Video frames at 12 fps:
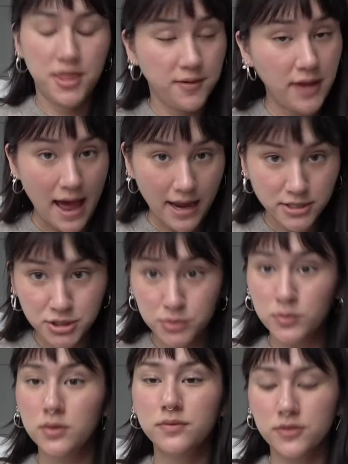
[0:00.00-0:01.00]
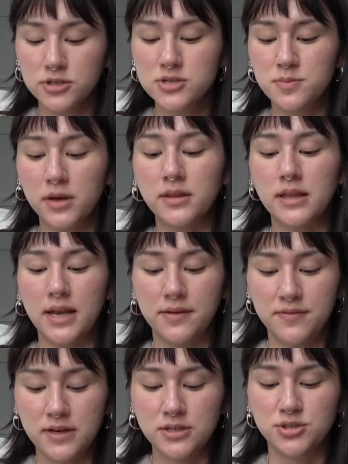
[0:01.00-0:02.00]
The actual first book that I
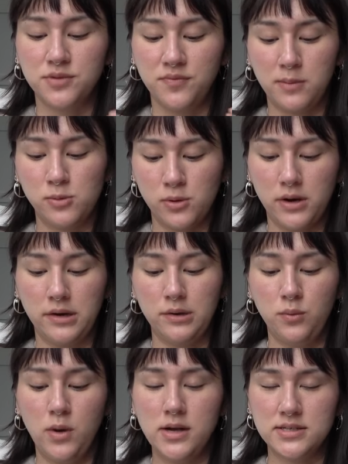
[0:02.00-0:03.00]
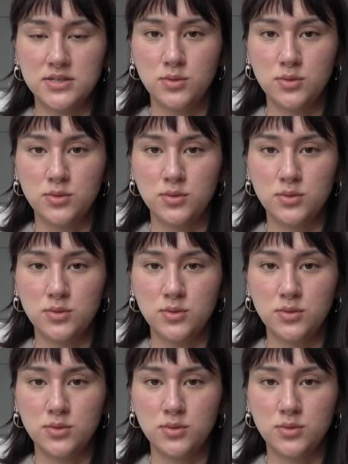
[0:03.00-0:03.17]
finished in February was